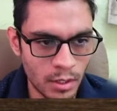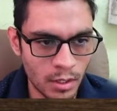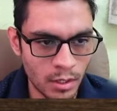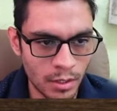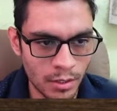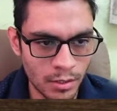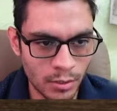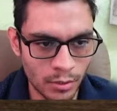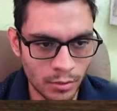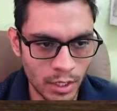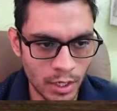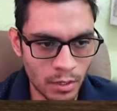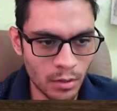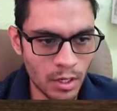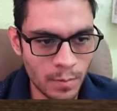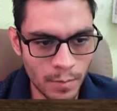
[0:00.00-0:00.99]
So that
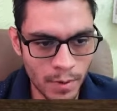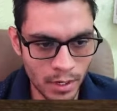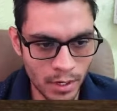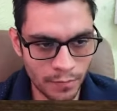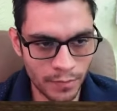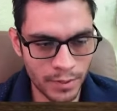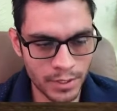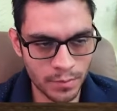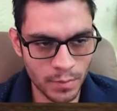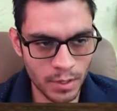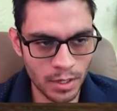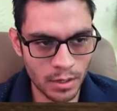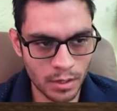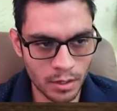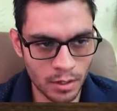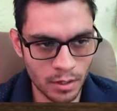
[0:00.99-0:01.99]
only benefits me.
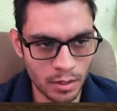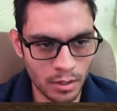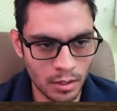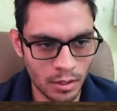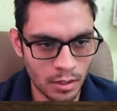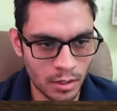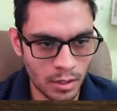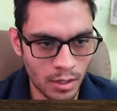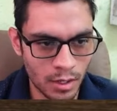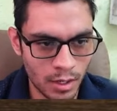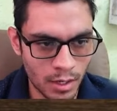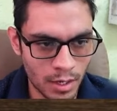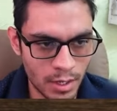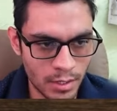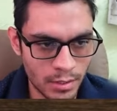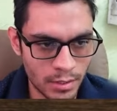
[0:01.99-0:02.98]

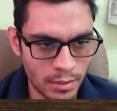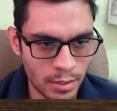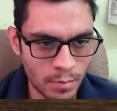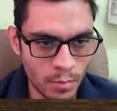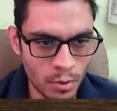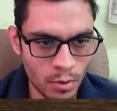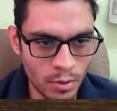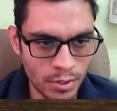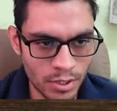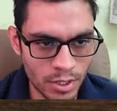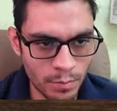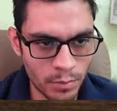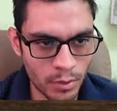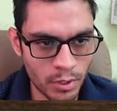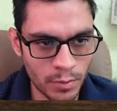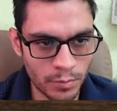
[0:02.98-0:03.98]
As the more
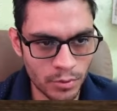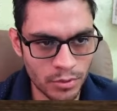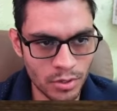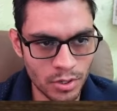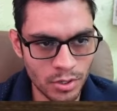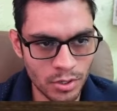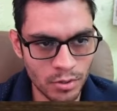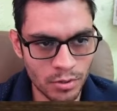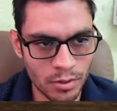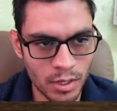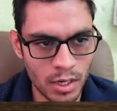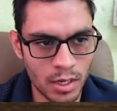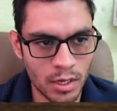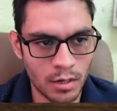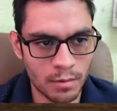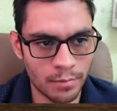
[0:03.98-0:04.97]
simple the position,
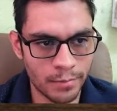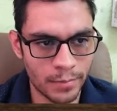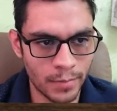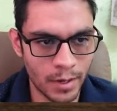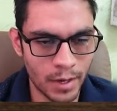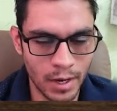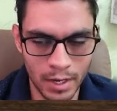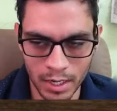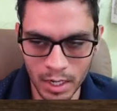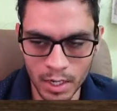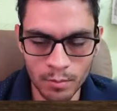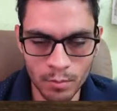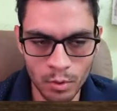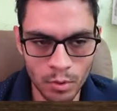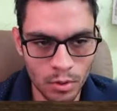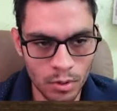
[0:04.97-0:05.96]
then I have
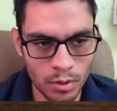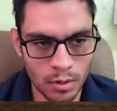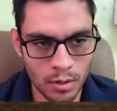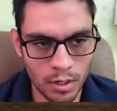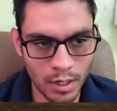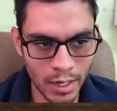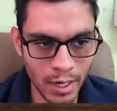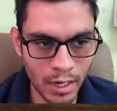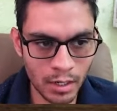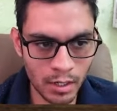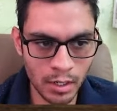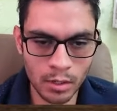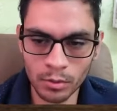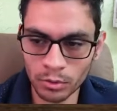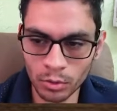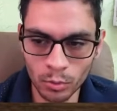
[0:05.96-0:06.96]
more
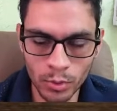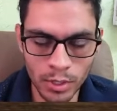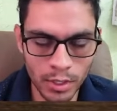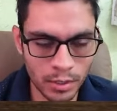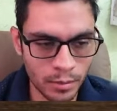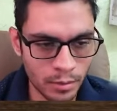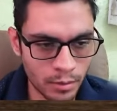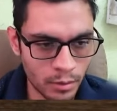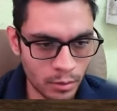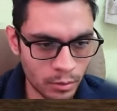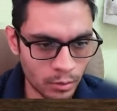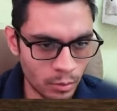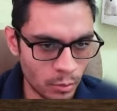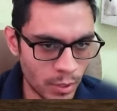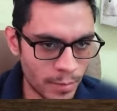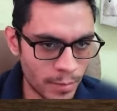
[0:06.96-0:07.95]
likelihood to
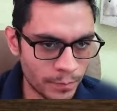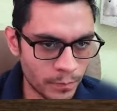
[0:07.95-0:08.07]
win.